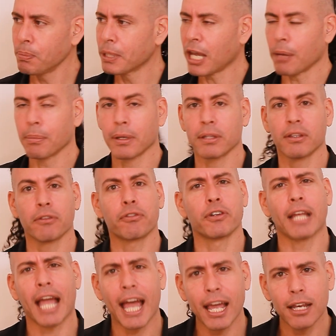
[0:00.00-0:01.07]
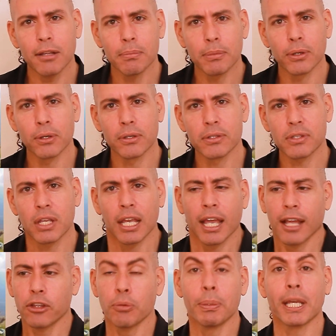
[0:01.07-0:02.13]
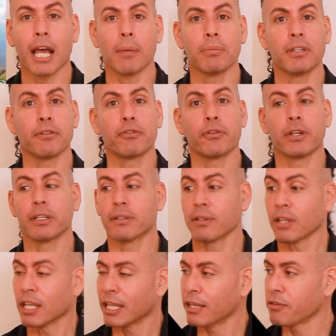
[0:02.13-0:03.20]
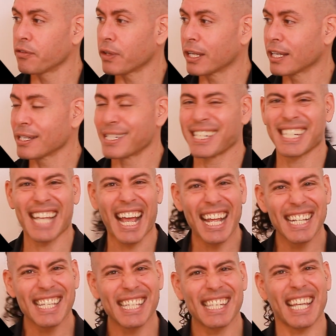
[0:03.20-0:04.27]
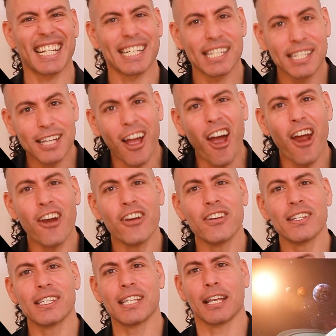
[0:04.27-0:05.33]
to becoming different animals and to become different even suns and stars